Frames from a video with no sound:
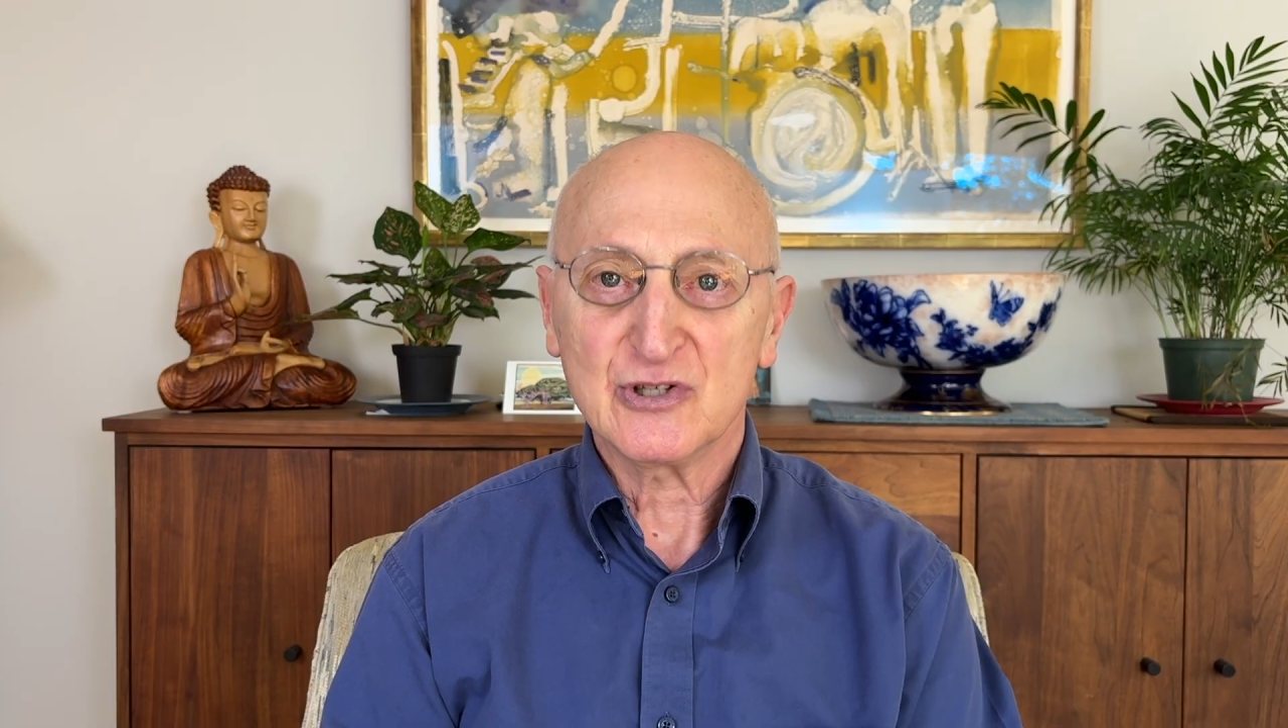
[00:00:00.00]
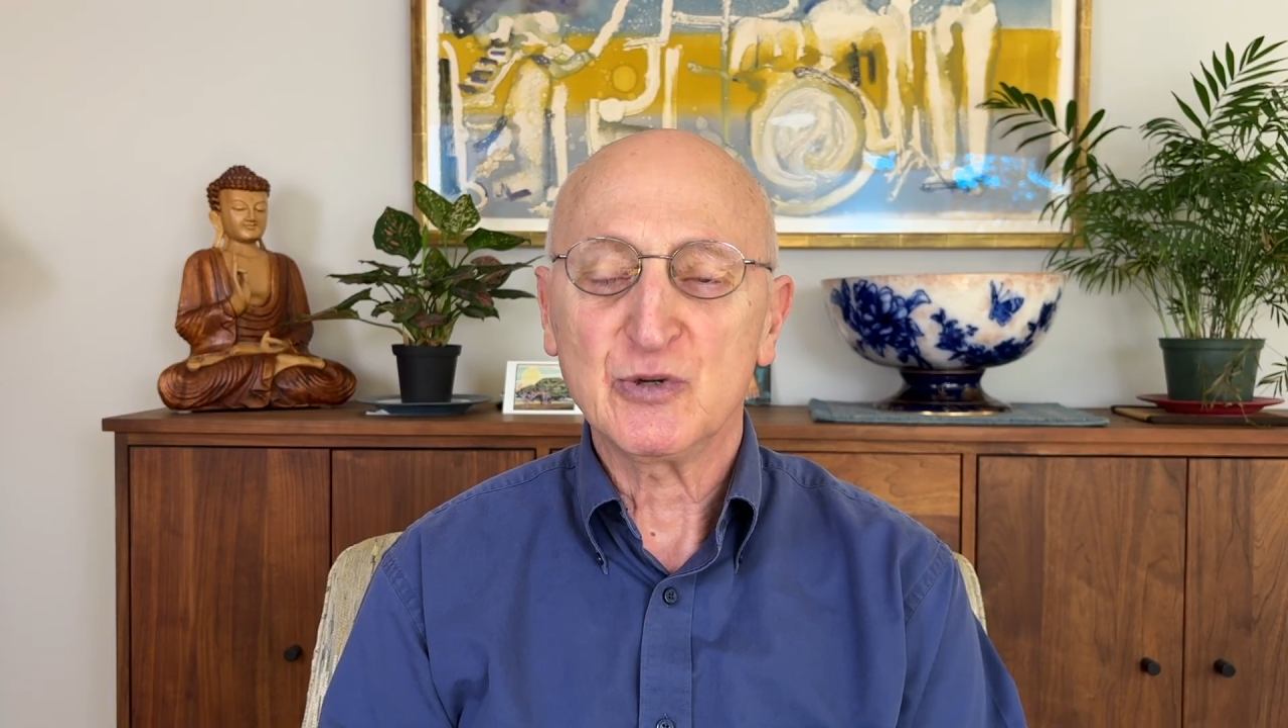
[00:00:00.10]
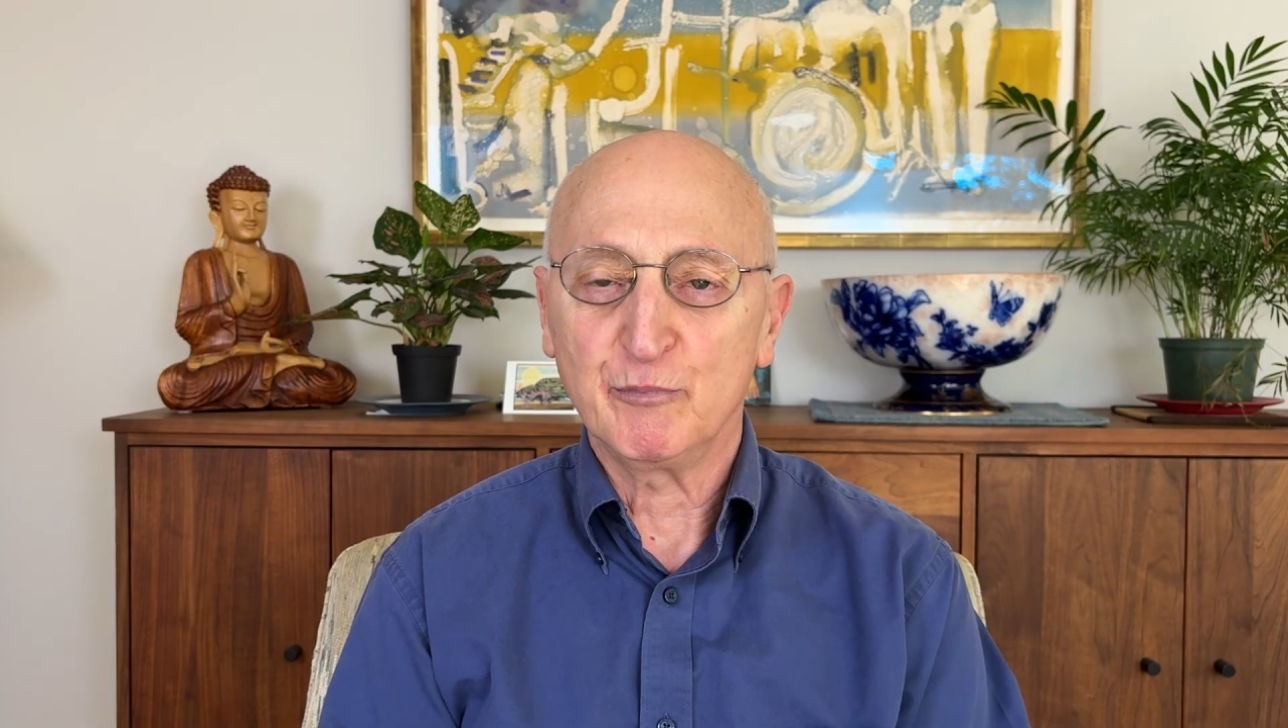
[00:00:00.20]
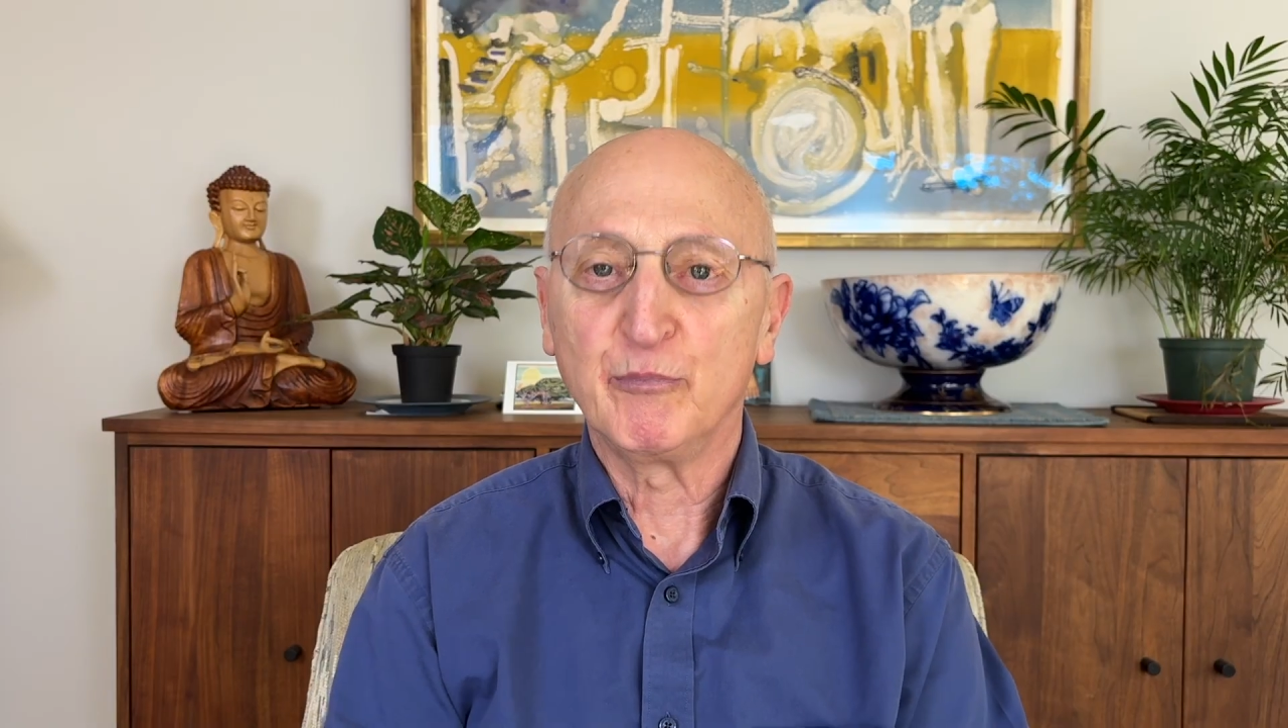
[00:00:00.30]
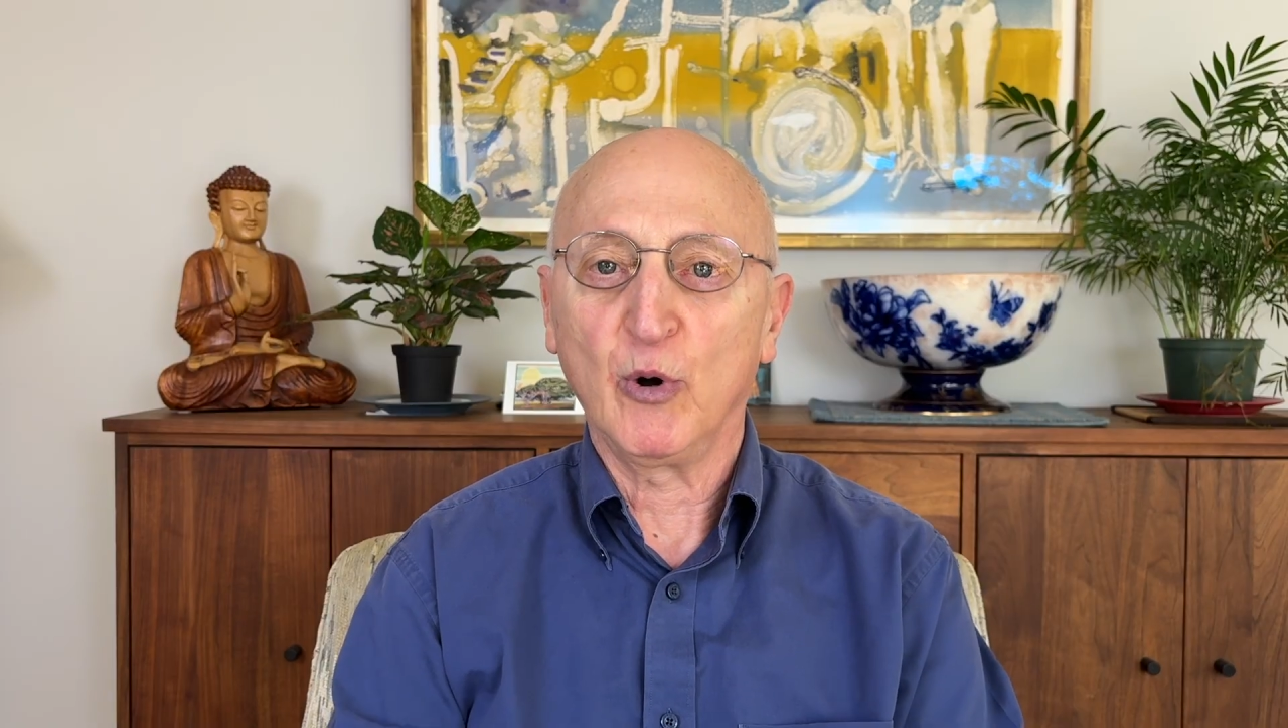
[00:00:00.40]

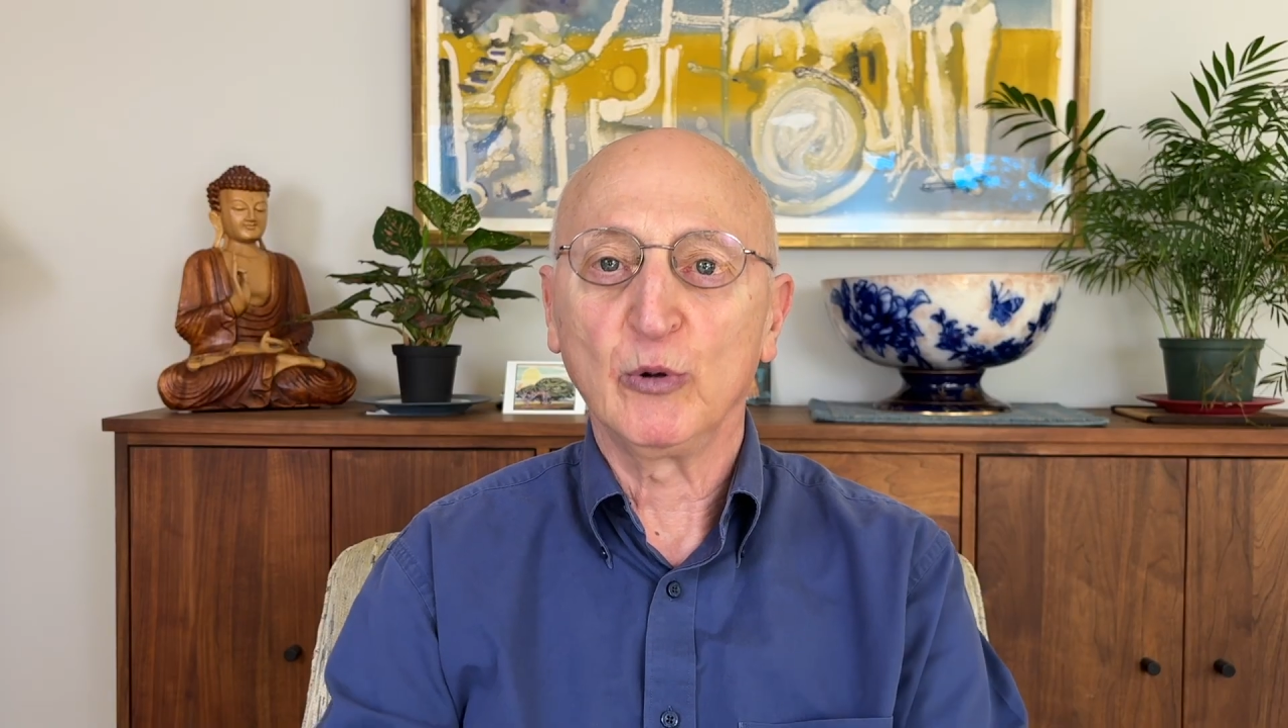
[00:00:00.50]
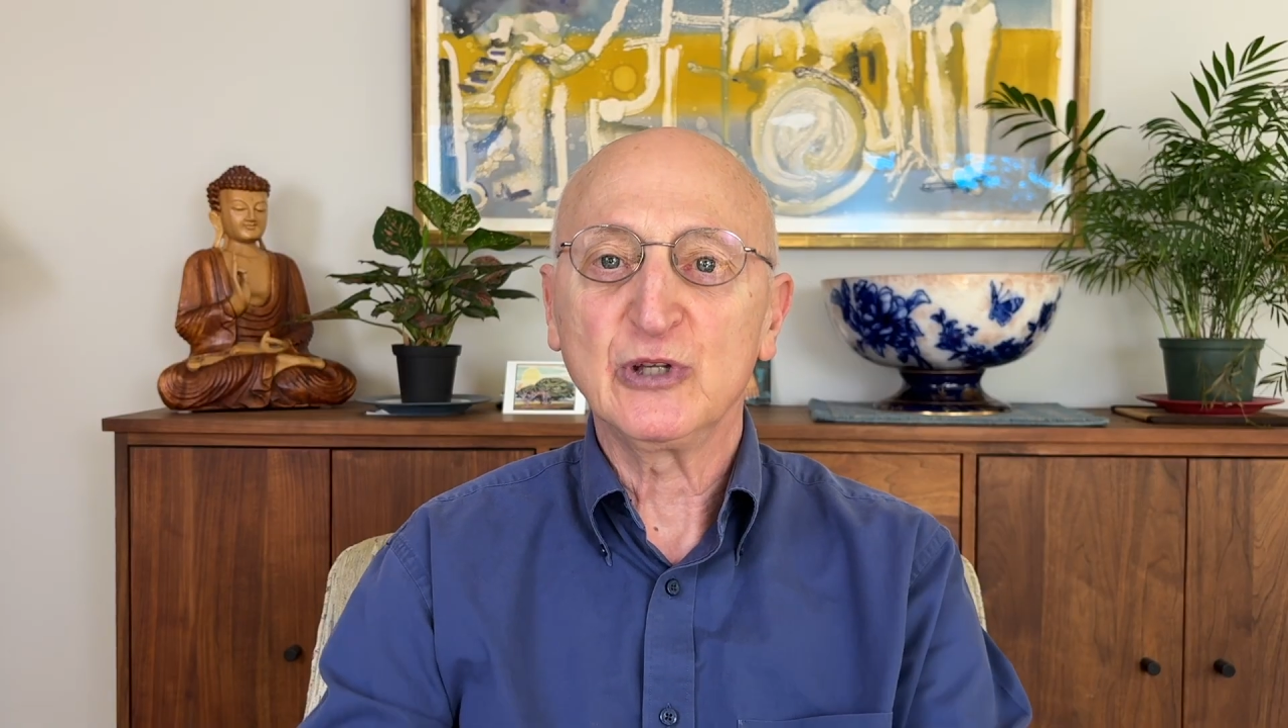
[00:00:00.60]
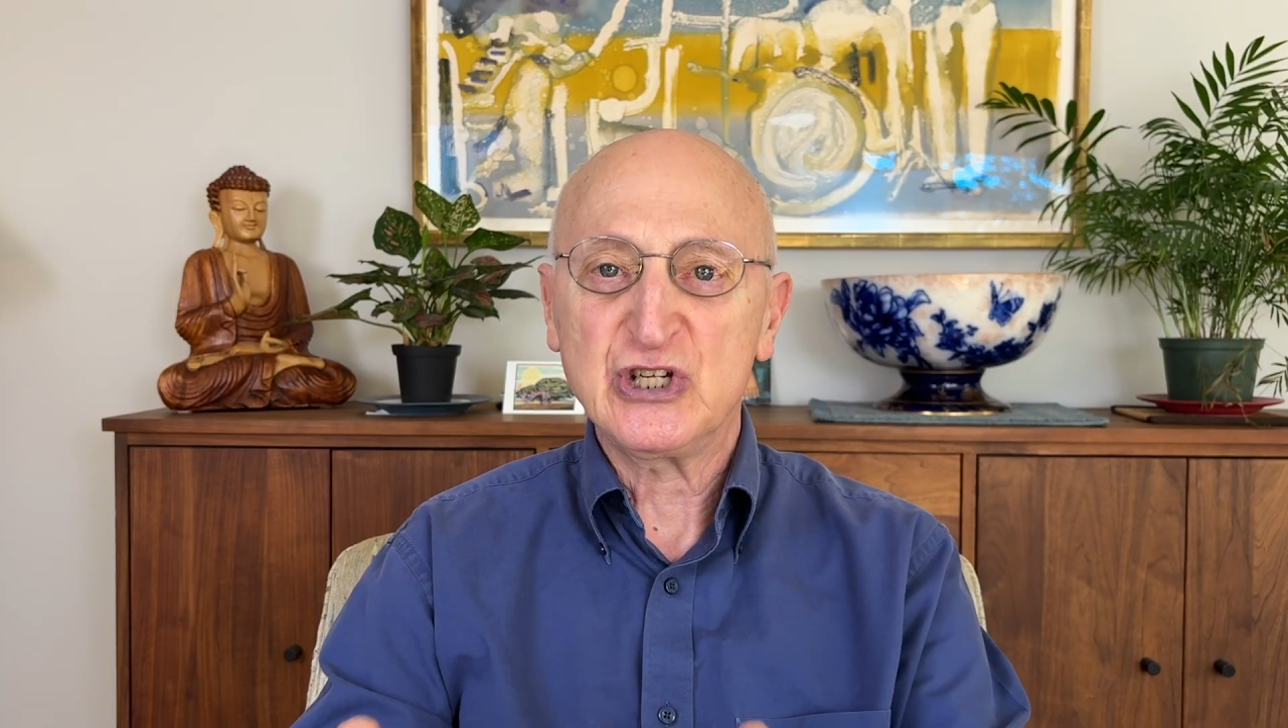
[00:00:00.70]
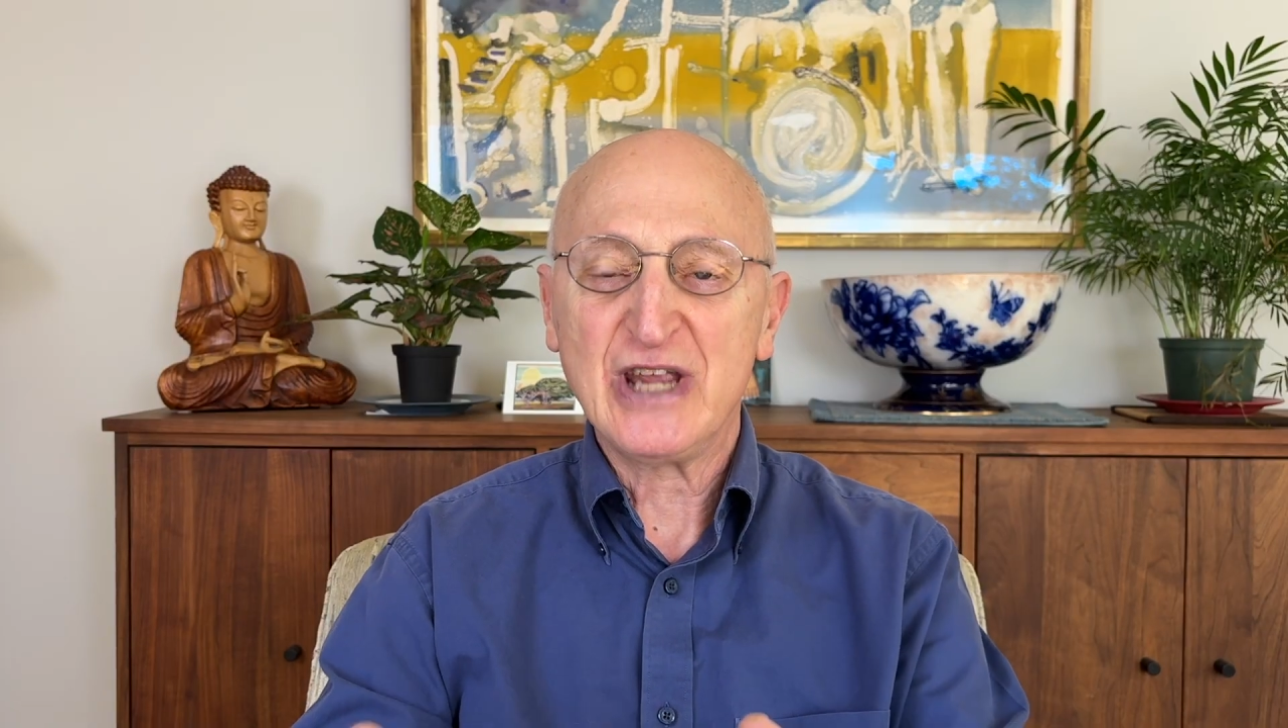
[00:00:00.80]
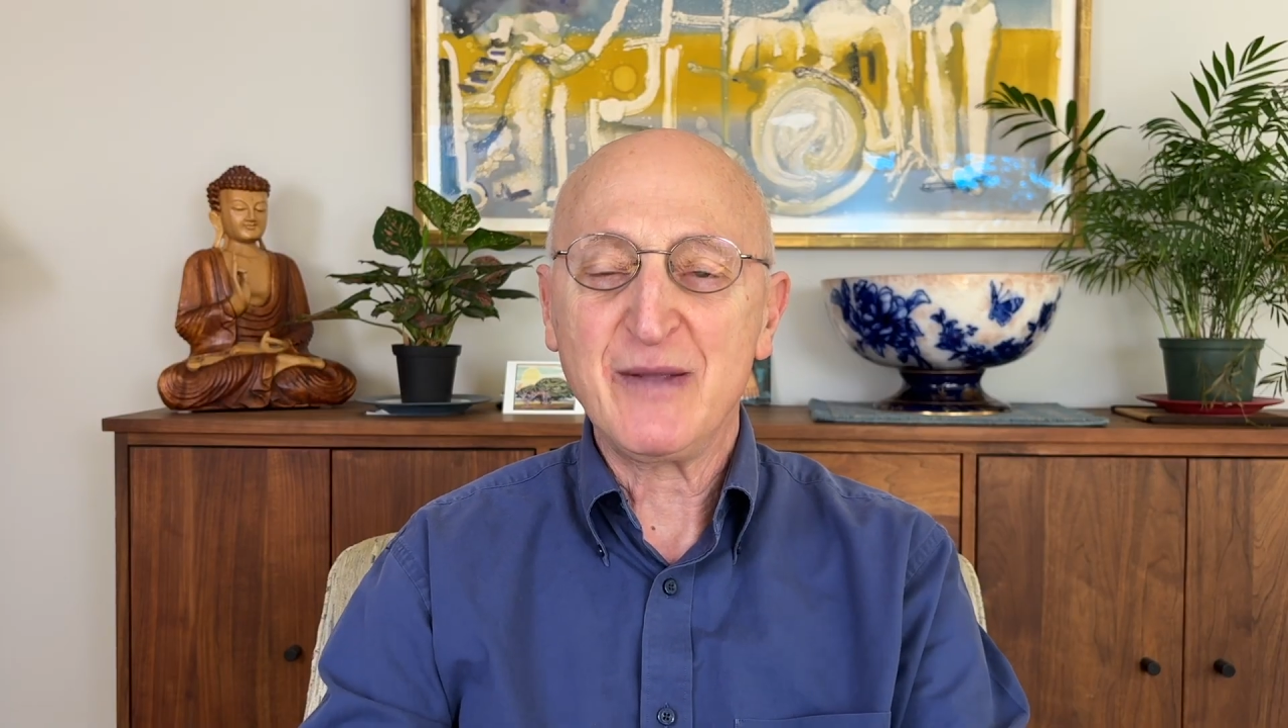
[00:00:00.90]

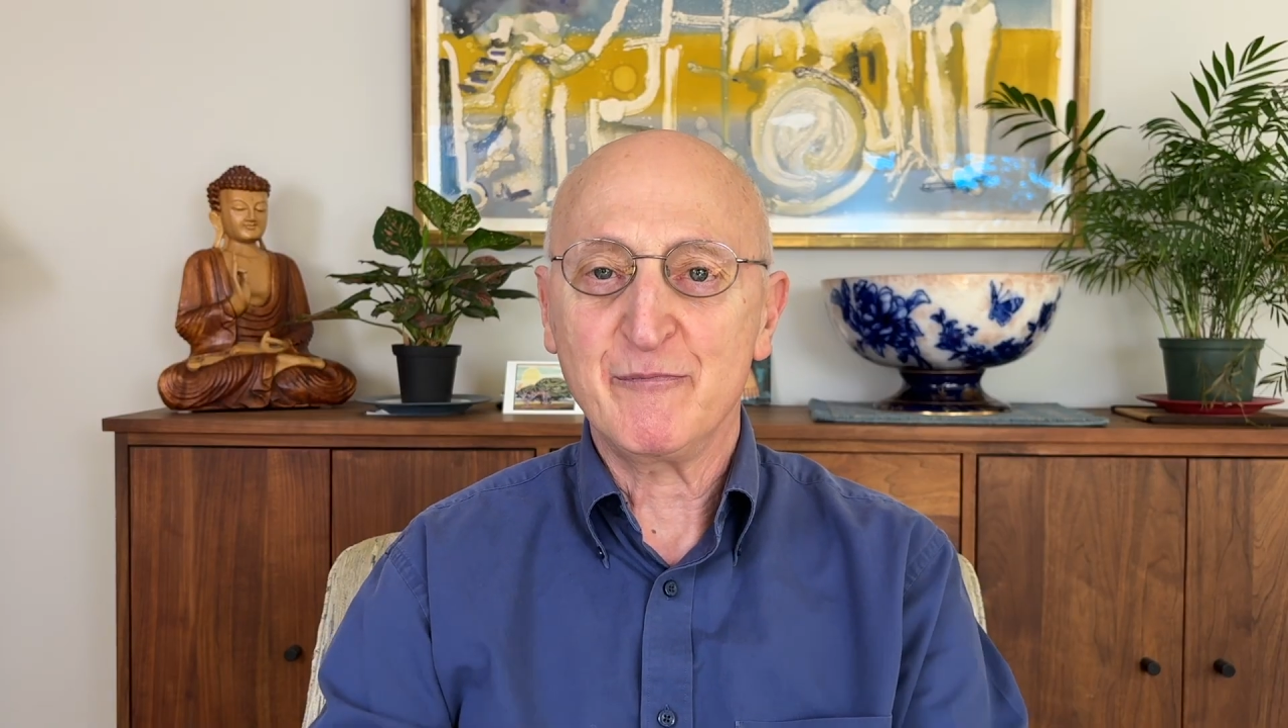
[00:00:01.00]
bowl-shaped